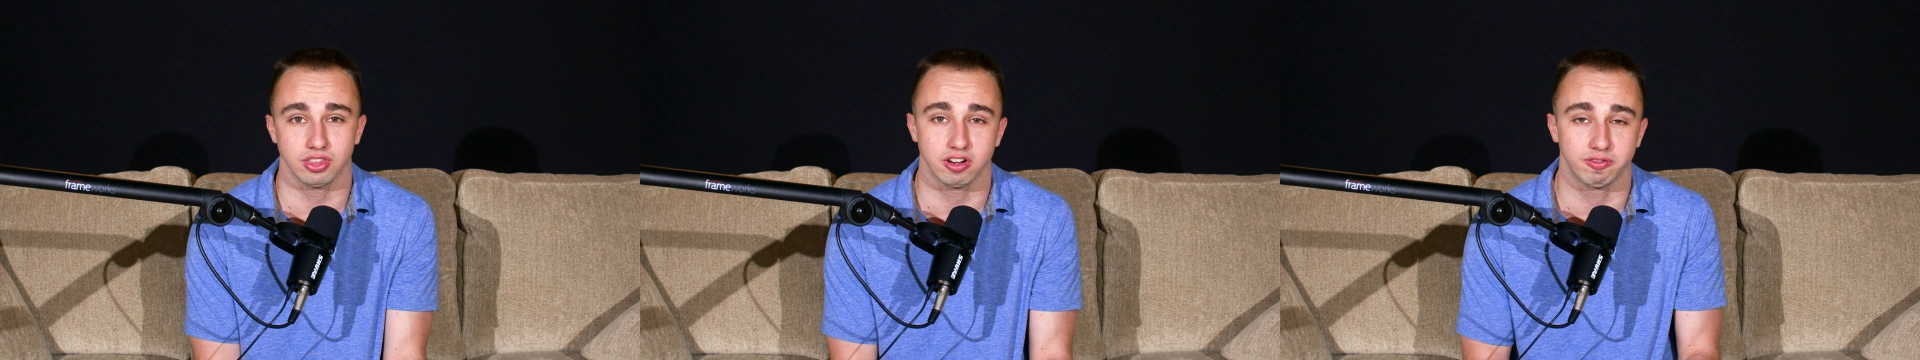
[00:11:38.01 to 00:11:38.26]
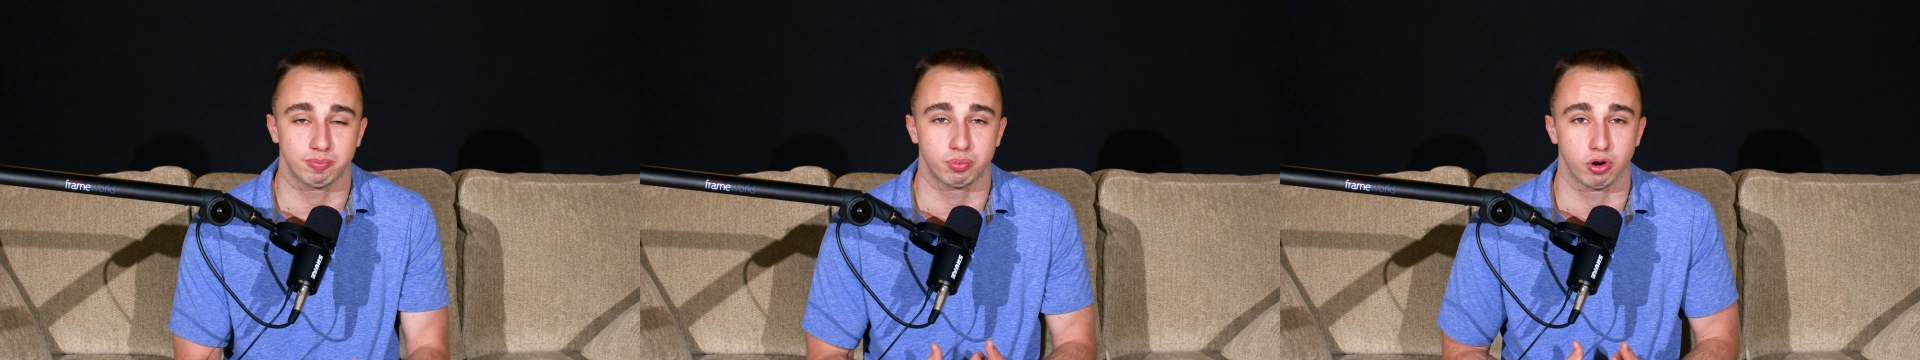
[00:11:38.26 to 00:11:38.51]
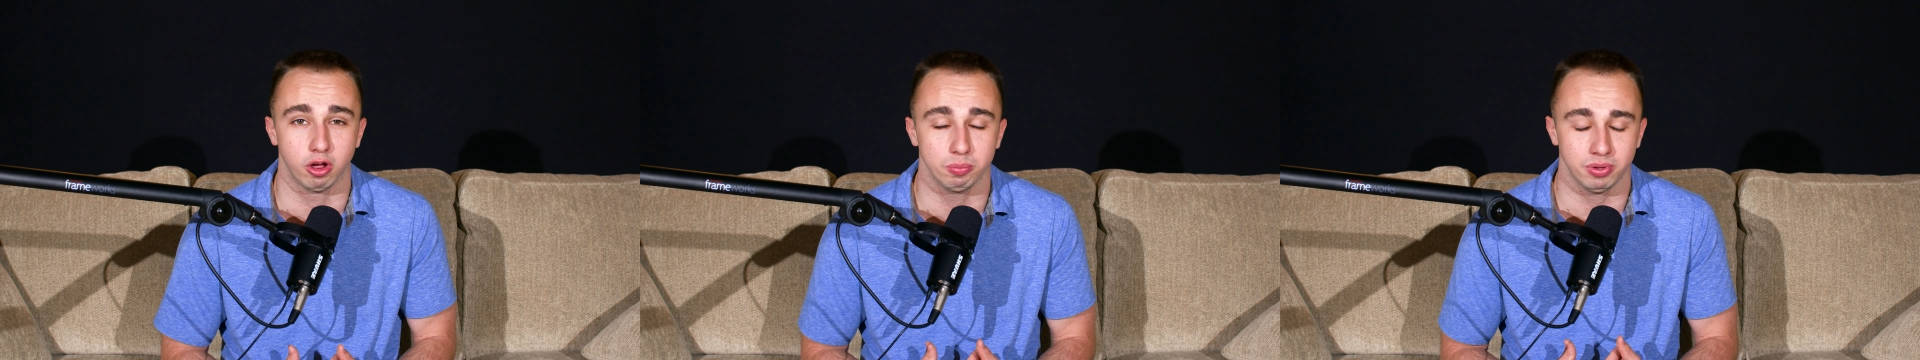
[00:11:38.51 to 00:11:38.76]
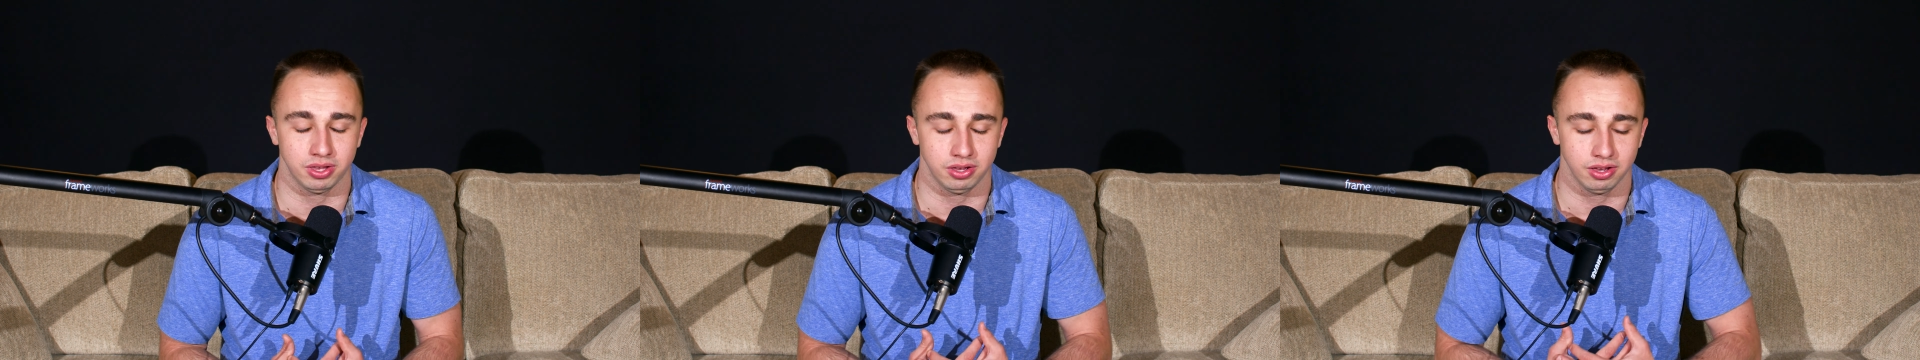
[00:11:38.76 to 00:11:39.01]
that have brought
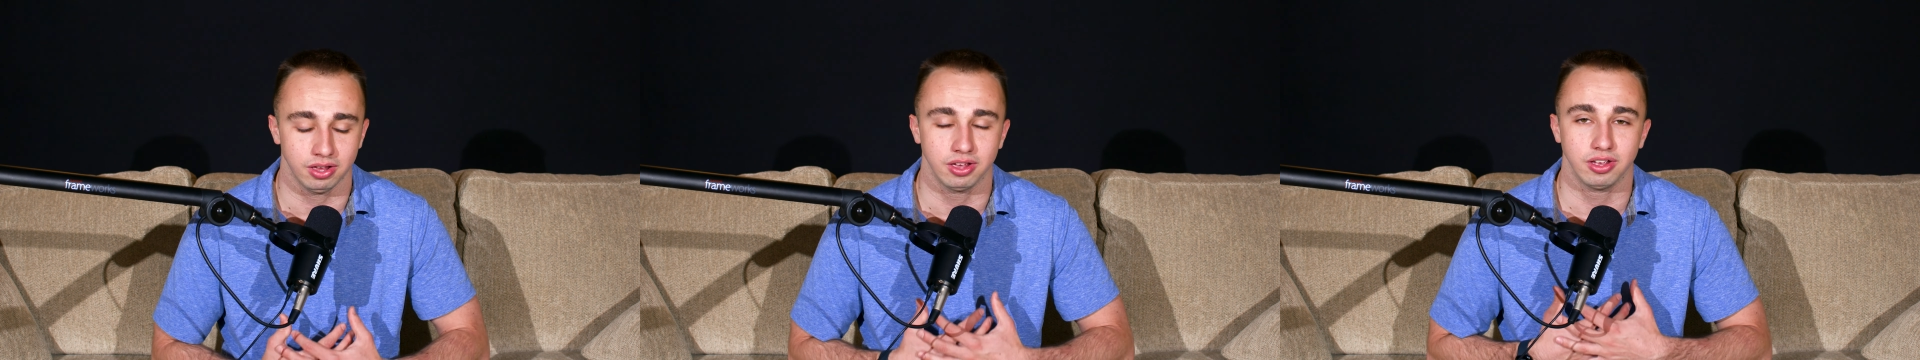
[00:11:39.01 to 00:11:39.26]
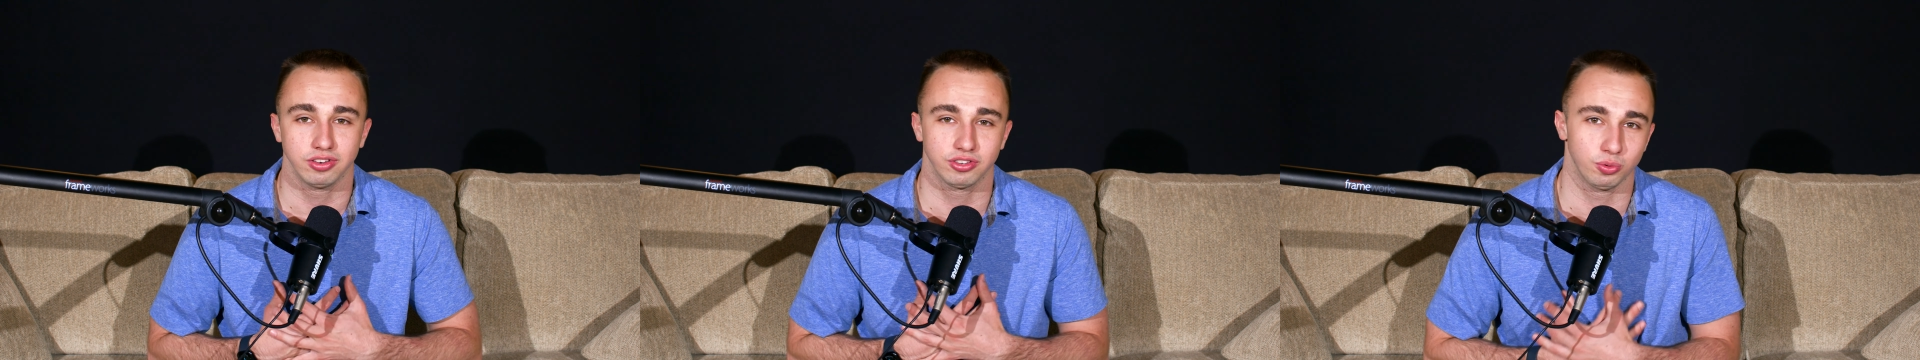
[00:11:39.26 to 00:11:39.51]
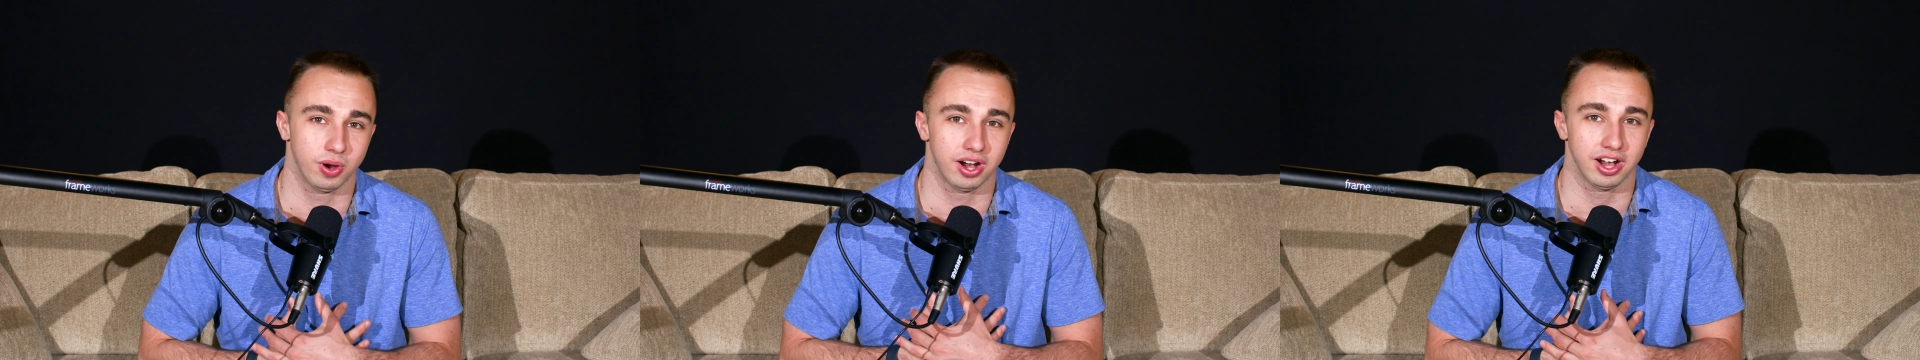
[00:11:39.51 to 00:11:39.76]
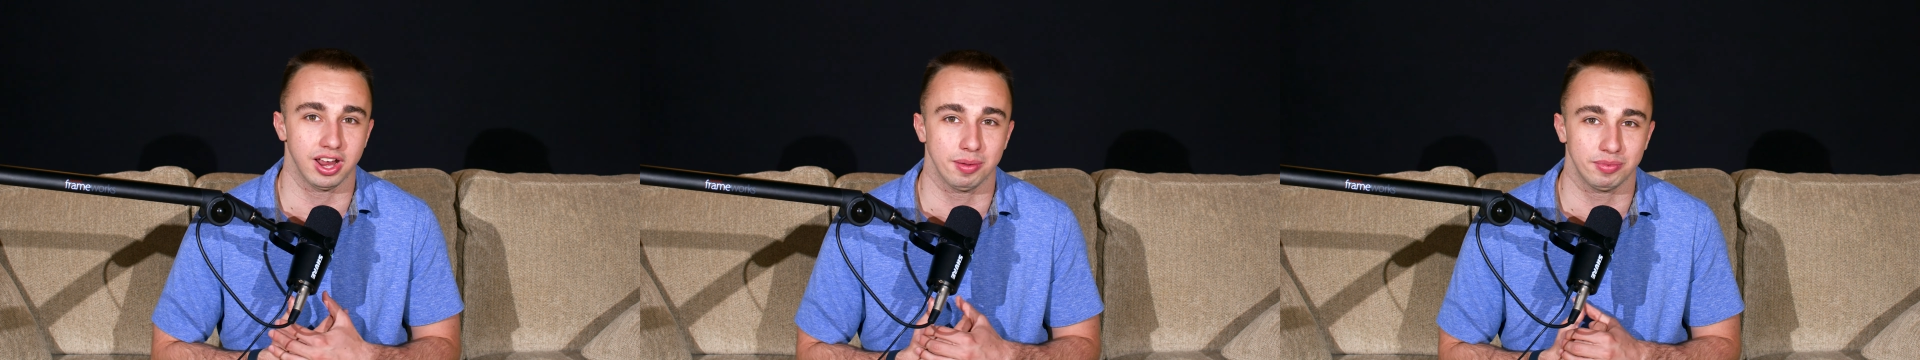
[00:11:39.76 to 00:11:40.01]
me to
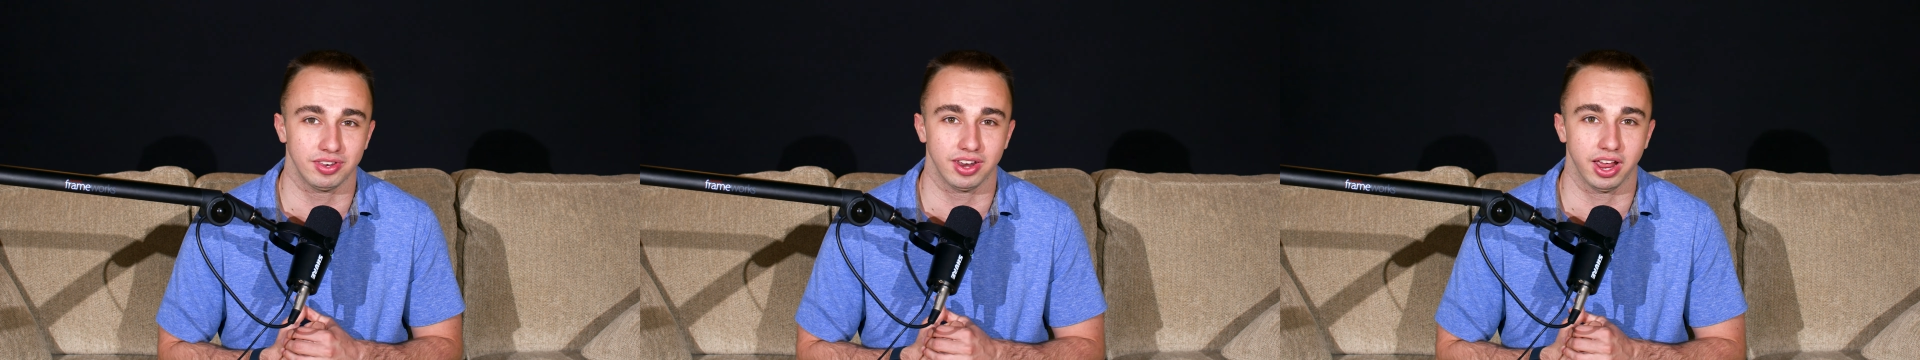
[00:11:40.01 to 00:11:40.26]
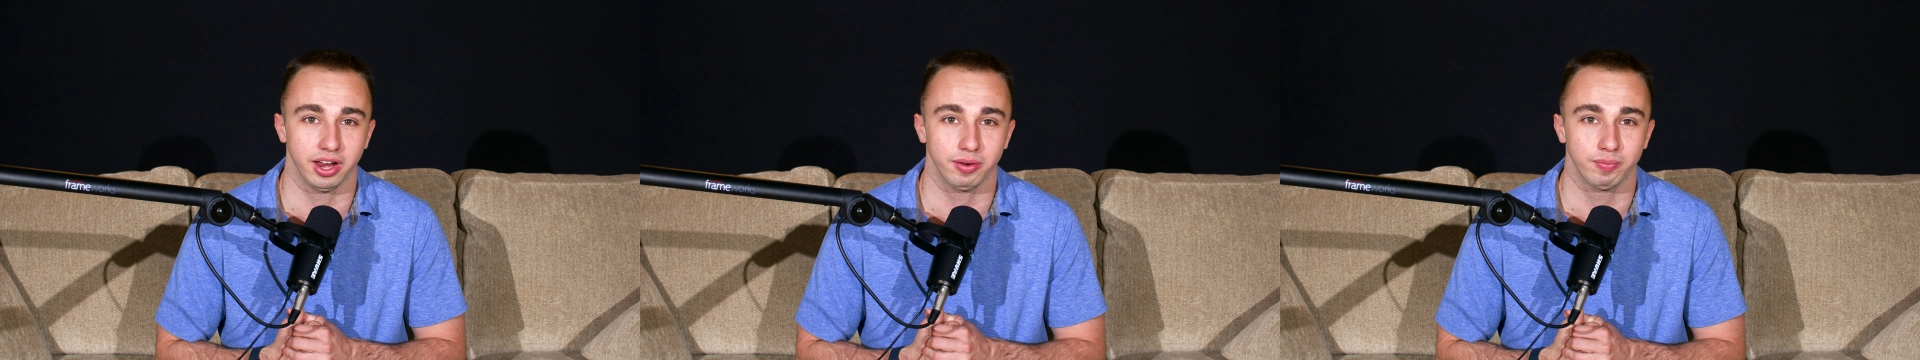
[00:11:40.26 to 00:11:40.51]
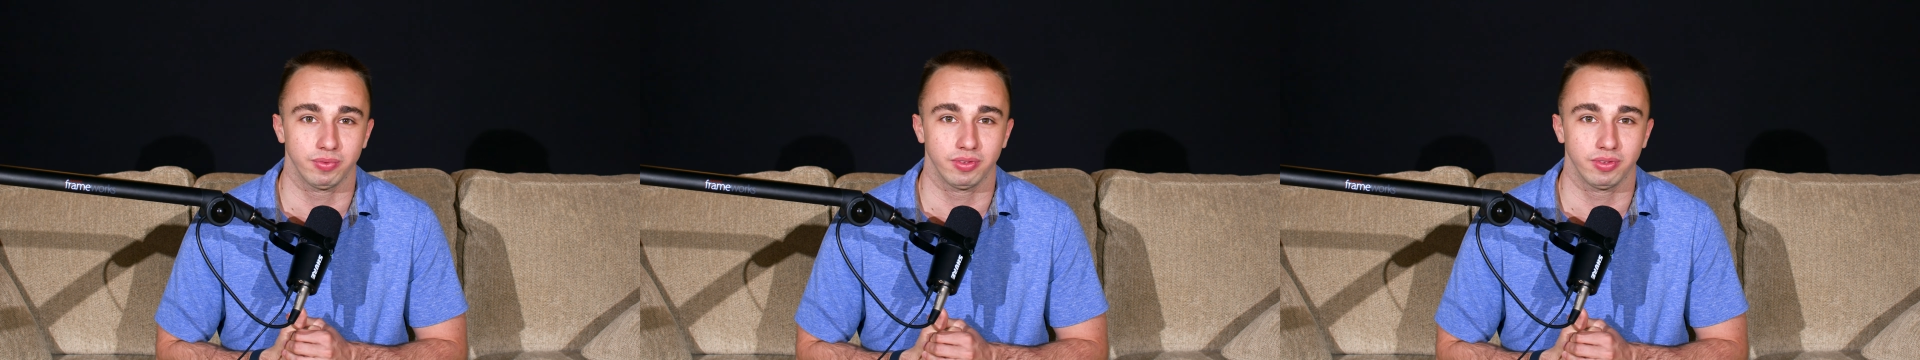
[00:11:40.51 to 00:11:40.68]
where I am today.